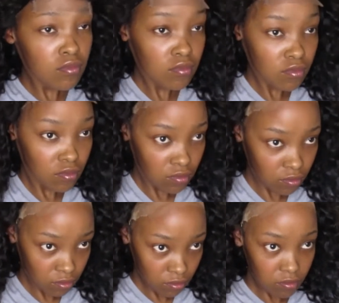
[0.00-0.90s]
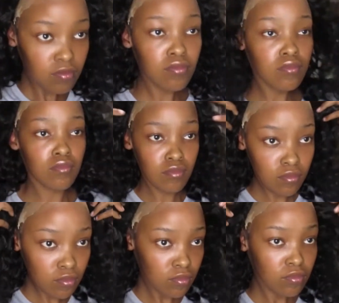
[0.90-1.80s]
going to put some brown
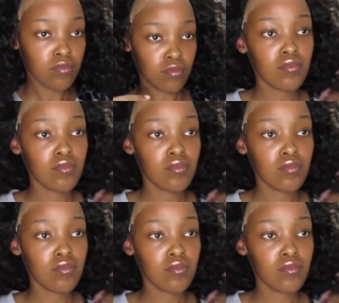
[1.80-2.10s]
powder